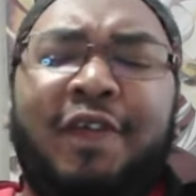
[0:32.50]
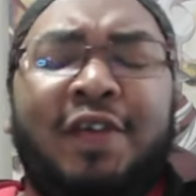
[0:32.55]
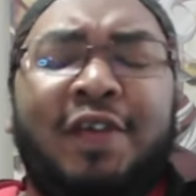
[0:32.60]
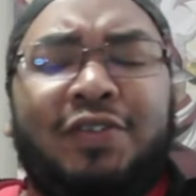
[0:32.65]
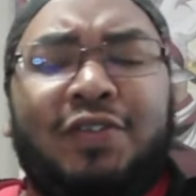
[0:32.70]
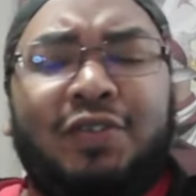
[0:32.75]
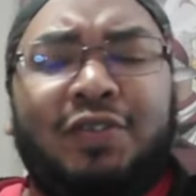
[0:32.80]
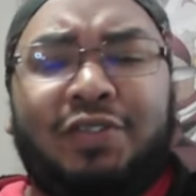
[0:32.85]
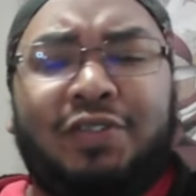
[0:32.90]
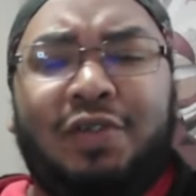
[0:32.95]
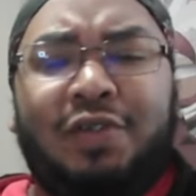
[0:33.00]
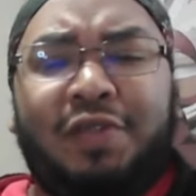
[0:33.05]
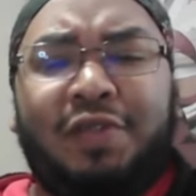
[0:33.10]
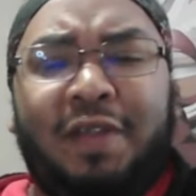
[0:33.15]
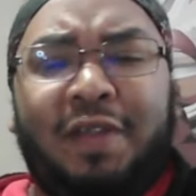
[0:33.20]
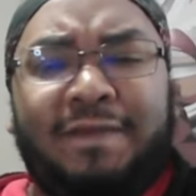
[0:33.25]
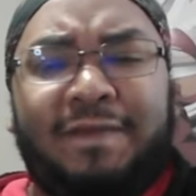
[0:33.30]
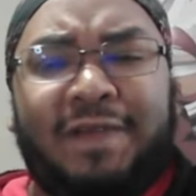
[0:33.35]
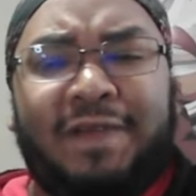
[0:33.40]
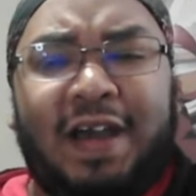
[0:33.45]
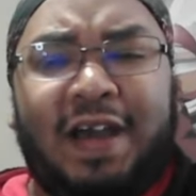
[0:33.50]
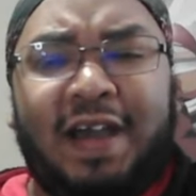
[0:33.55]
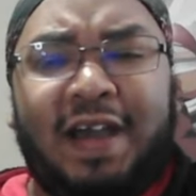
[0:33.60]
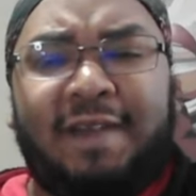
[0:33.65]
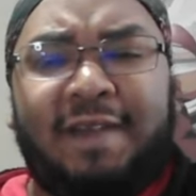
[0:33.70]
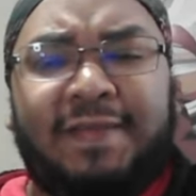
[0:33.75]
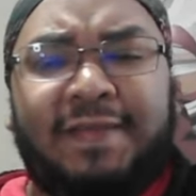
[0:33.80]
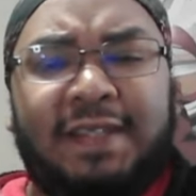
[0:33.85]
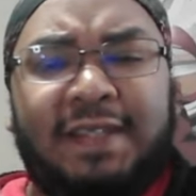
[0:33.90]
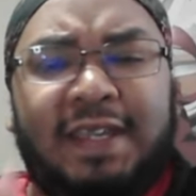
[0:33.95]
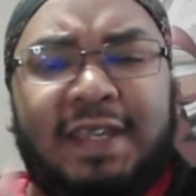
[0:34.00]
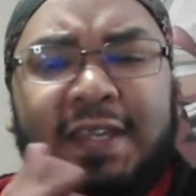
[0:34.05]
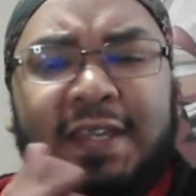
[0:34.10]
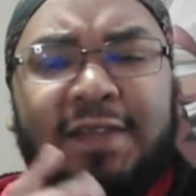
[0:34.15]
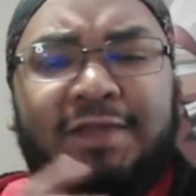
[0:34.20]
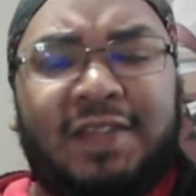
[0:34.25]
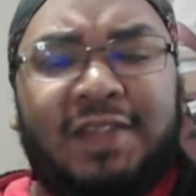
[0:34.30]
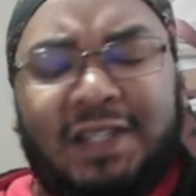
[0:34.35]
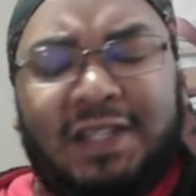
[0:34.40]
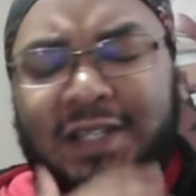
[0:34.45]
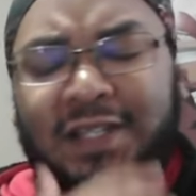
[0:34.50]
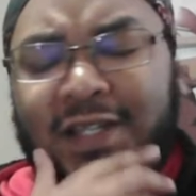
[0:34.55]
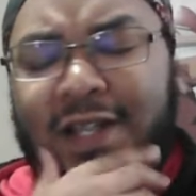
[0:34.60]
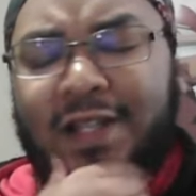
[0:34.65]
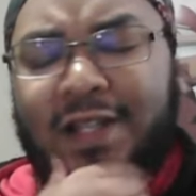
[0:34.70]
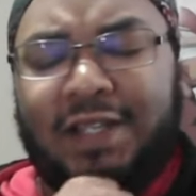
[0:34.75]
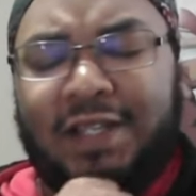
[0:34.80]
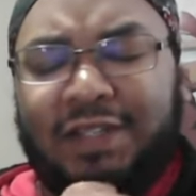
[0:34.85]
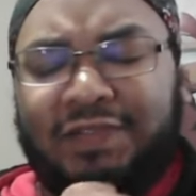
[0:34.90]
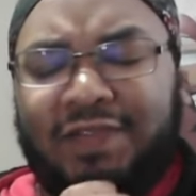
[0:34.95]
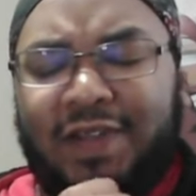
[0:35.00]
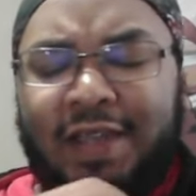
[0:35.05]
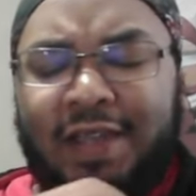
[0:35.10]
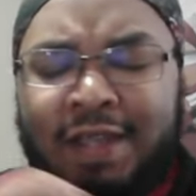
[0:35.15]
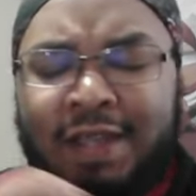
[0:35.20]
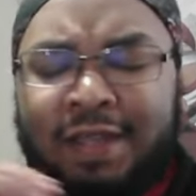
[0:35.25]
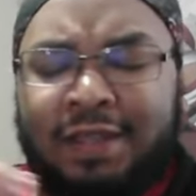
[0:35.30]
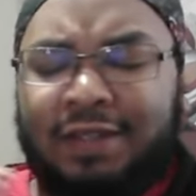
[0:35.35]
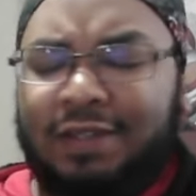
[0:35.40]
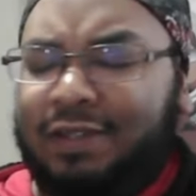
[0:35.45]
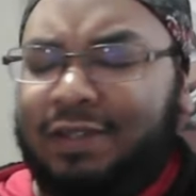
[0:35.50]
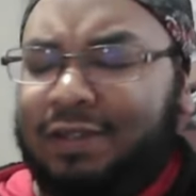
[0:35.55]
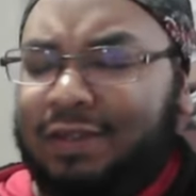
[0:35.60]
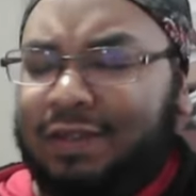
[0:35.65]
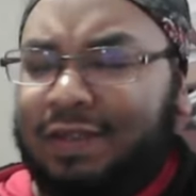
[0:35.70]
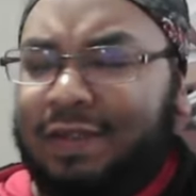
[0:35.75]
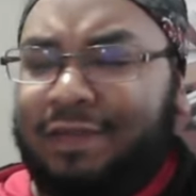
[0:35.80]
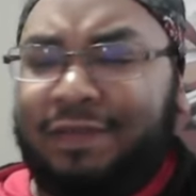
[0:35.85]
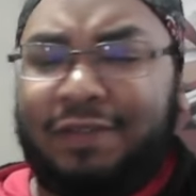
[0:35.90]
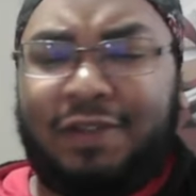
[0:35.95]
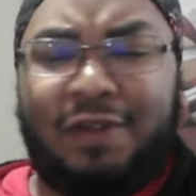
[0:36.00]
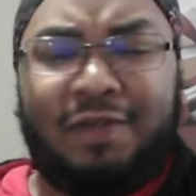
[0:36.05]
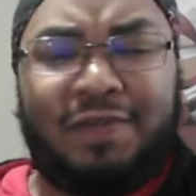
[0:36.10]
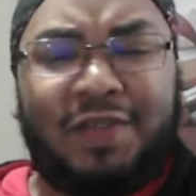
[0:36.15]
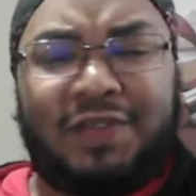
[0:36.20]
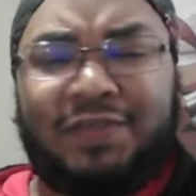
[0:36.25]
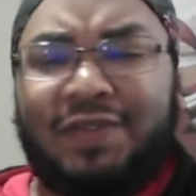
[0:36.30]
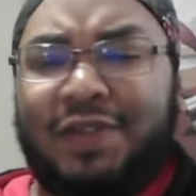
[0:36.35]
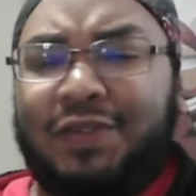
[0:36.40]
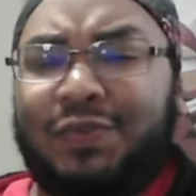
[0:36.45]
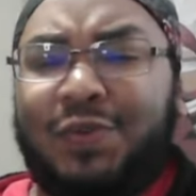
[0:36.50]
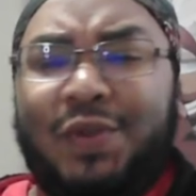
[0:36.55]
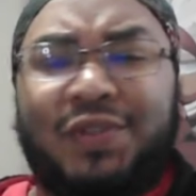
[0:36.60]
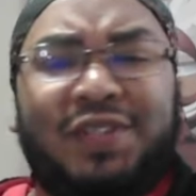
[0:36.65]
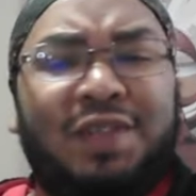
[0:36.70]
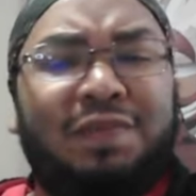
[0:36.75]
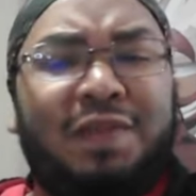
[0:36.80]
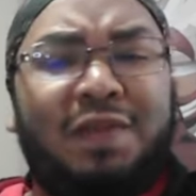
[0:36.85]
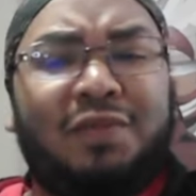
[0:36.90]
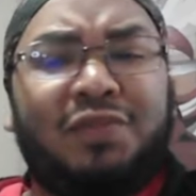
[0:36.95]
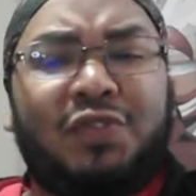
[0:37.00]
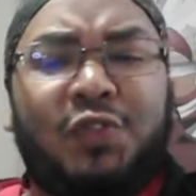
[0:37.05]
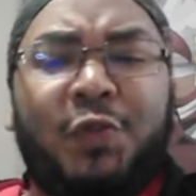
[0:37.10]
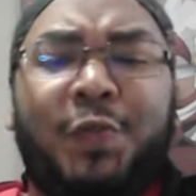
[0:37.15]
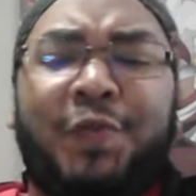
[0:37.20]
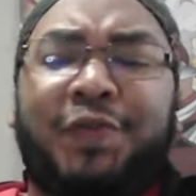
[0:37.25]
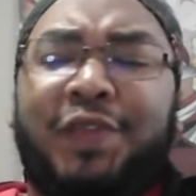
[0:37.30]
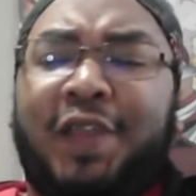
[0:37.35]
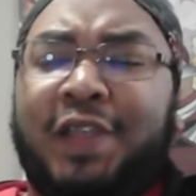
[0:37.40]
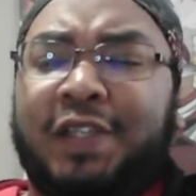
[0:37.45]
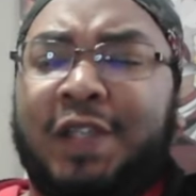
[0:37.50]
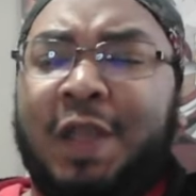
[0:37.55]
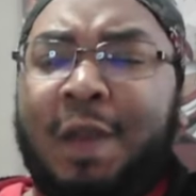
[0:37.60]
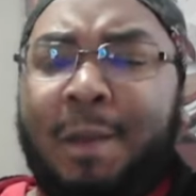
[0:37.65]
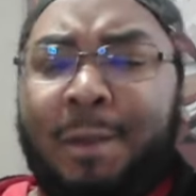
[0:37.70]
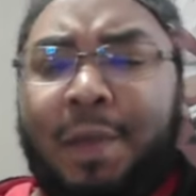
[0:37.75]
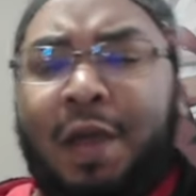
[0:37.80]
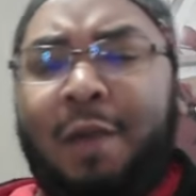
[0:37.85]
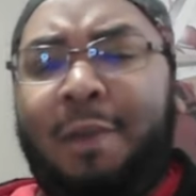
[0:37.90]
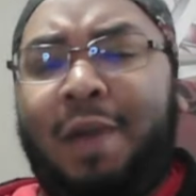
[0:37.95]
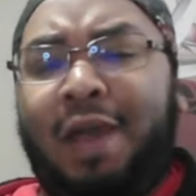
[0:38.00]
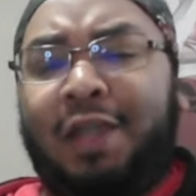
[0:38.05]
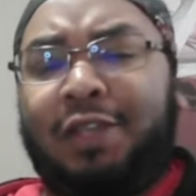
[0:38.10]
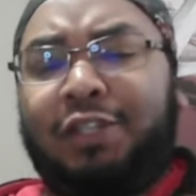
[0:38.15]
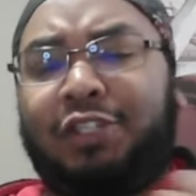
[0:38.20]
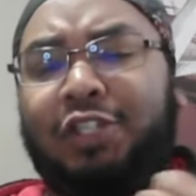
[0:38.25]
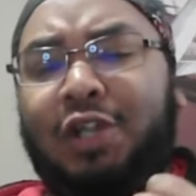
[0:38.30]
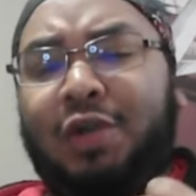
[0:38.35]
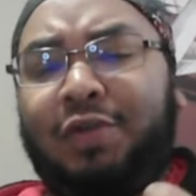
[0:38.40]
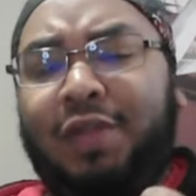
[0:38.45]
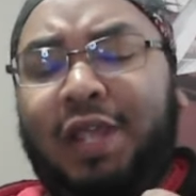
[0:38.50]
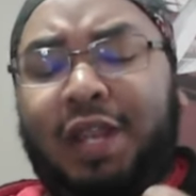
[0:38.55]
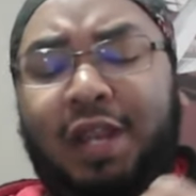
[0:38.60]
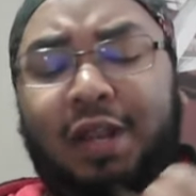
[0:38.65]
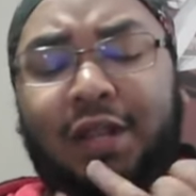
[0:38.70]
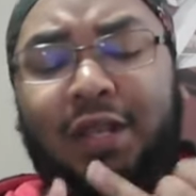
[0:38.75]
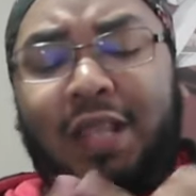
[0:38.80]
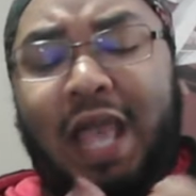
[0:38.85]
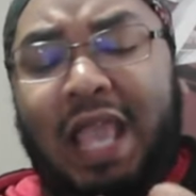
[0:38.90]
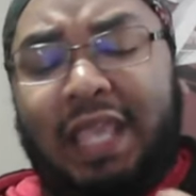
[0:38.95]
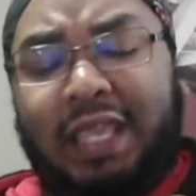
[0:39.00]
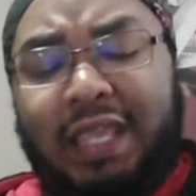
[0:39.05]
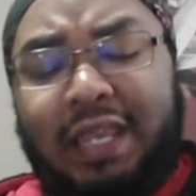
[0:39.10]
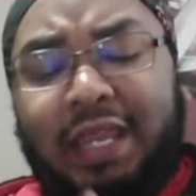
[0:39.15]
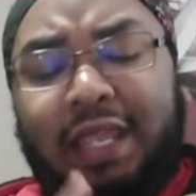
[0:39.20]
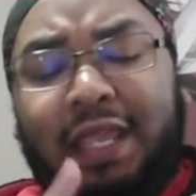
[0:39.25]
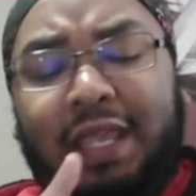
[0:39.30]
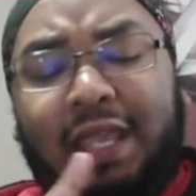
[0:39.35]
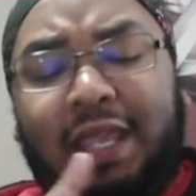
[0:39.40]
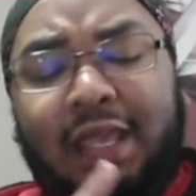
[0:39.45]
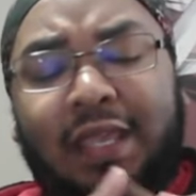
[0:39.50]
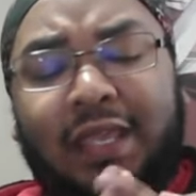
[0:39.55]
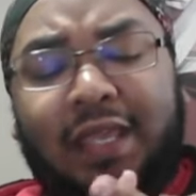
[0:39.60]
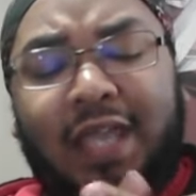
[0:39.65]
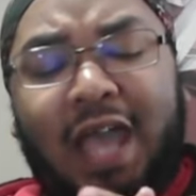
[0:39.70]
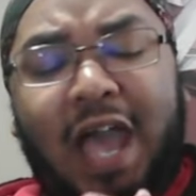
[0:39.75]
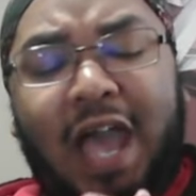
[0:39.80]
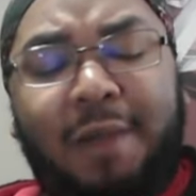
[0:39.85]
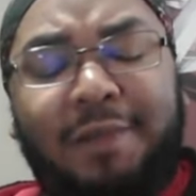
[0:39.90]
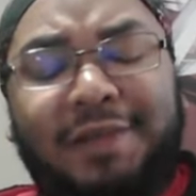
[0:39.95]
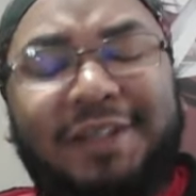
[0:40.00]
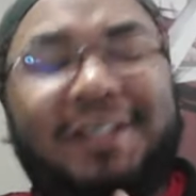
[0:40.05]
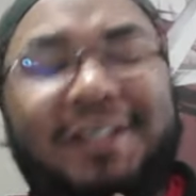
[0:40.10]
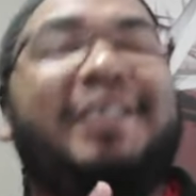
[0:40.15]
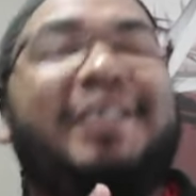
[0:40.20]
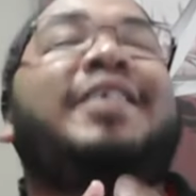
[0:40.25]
to donate five, ten, fifteen dollars. That's fine. If you don't, that's fine as well. Same thing with super thanks. But by donating, liking, commenting,